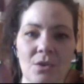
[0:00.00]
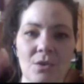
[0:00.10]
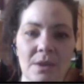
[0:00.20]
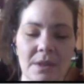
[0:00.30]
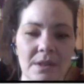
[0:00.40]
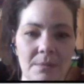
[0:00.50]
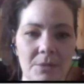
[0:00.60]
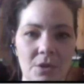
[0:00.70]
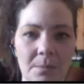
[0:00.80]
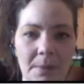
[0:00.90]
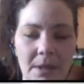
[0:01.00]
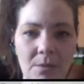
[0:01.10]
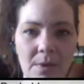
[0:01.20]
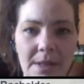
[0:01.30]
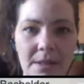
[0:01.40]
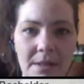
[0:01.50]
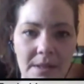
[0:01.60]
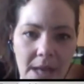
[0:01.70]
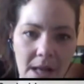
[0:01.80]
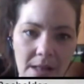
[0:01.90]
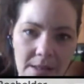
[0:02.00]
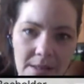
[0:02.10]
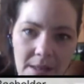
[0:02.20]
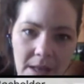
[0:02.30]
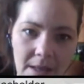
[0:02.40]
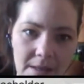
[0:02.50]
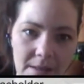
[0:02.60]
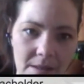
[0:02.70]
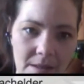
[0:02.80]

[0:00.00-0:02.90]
the two middle ones, Dallas and